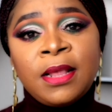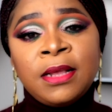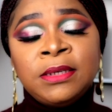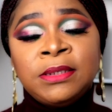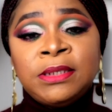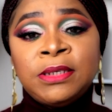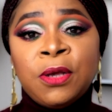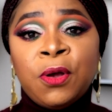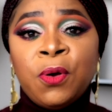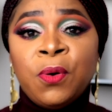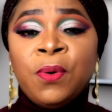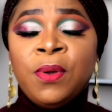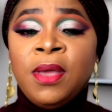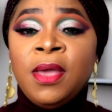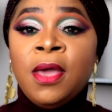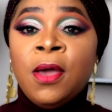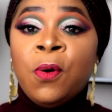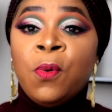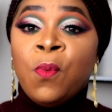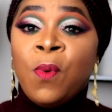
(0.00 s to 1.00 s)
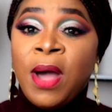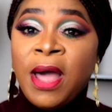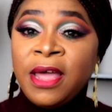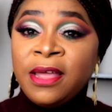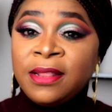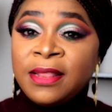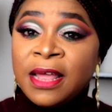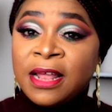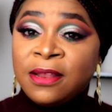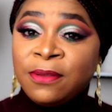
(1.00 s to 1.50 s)
So
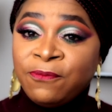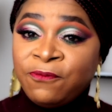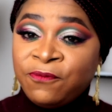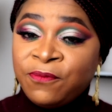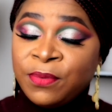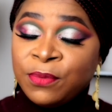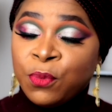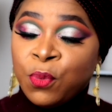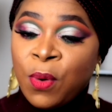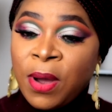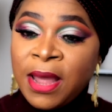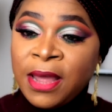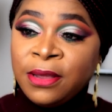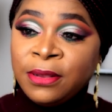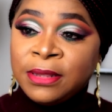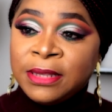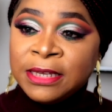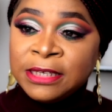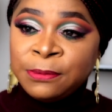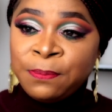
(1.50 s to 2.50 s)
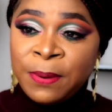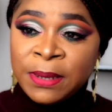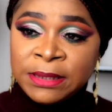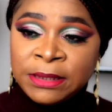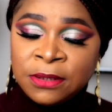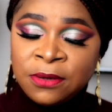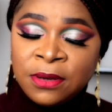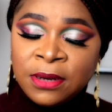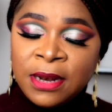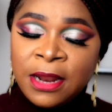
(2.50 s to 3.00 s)
why this
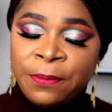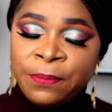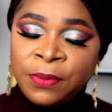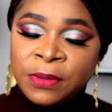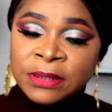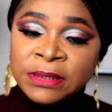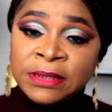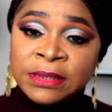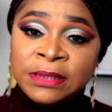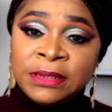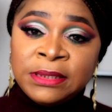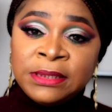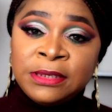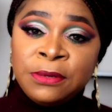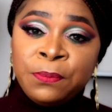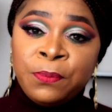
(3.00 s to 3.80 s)
particular process is